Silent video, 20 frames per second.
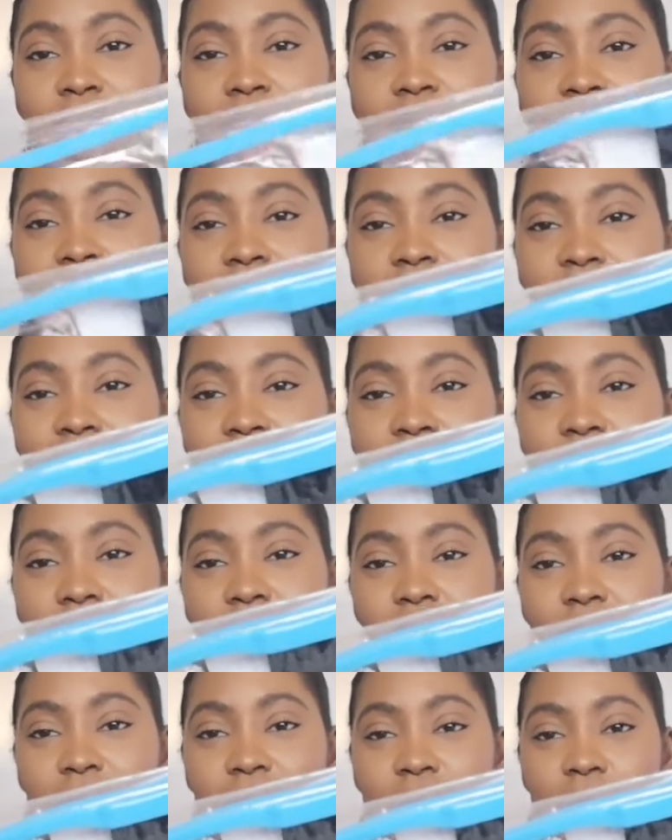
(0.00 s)
and then
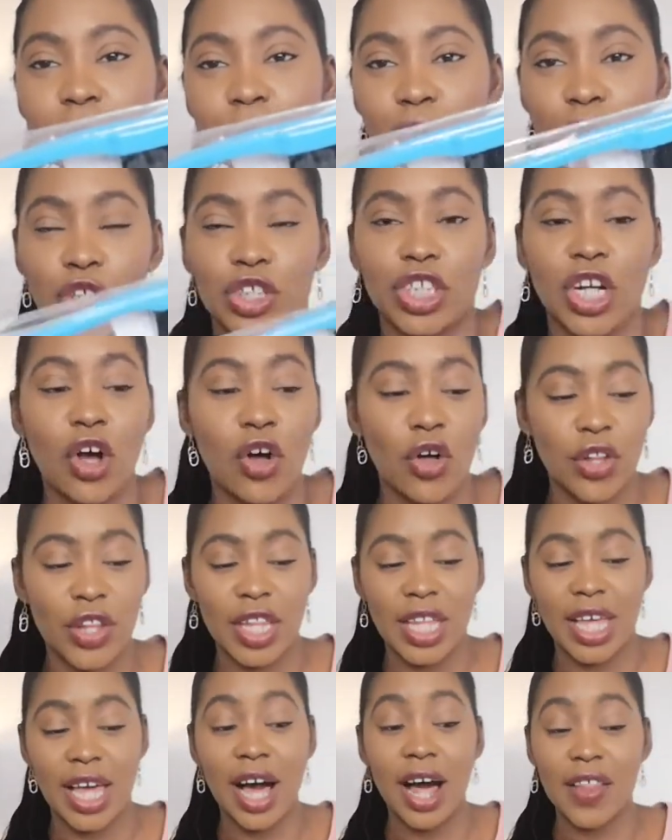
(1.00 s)
the hairbrush on
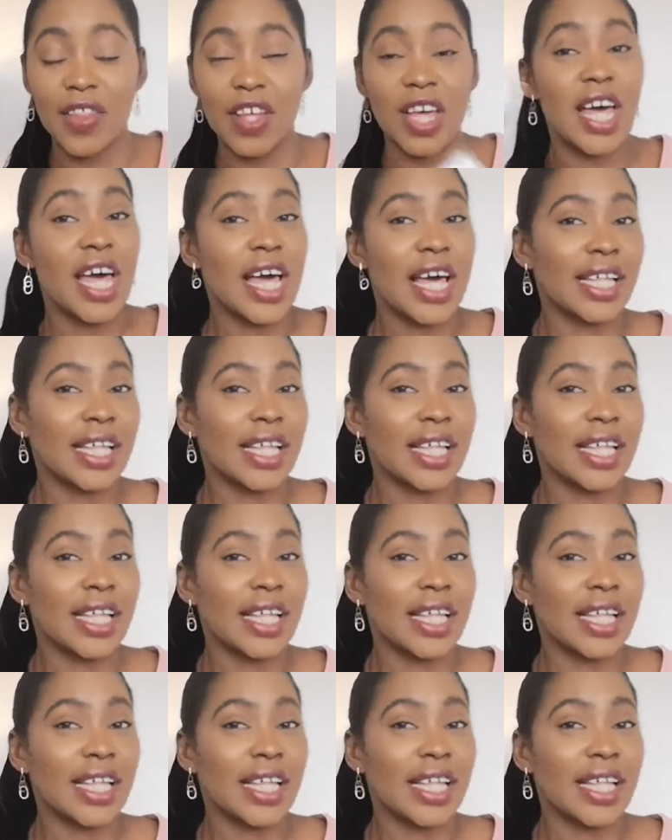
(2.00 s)
the other.